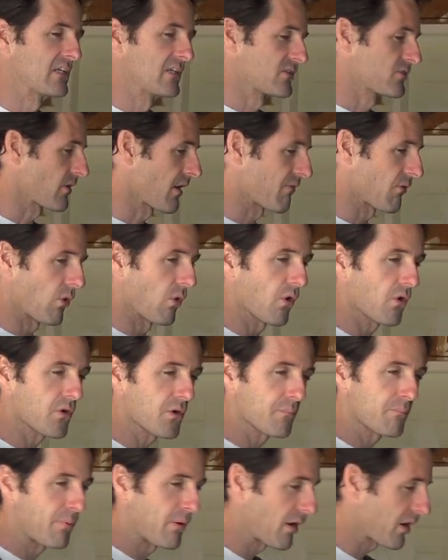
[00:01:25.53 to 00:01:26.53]
So I've
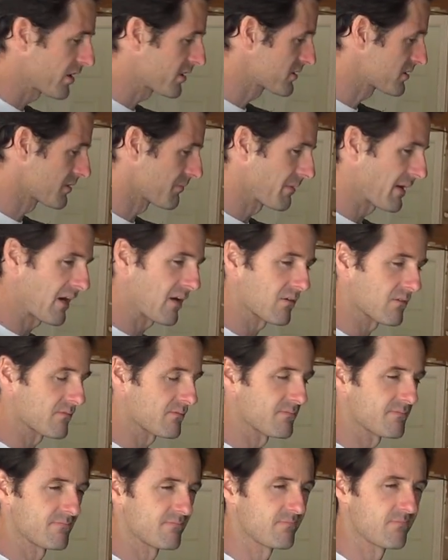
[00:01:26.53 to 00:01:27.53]
ordered parts,
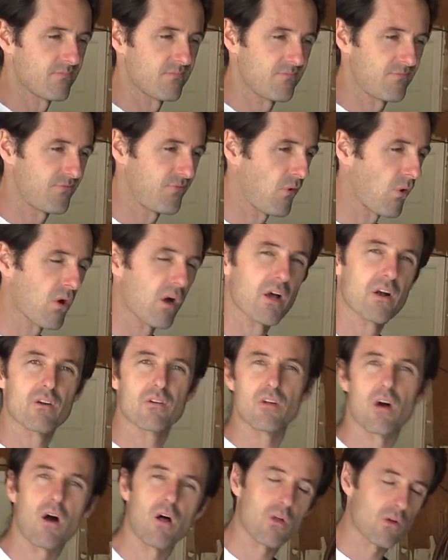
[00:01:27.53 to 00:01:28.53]
about
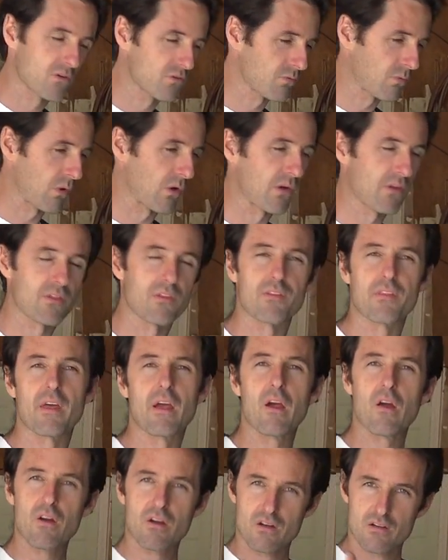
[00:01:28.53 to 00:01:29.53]
$400 worth in there.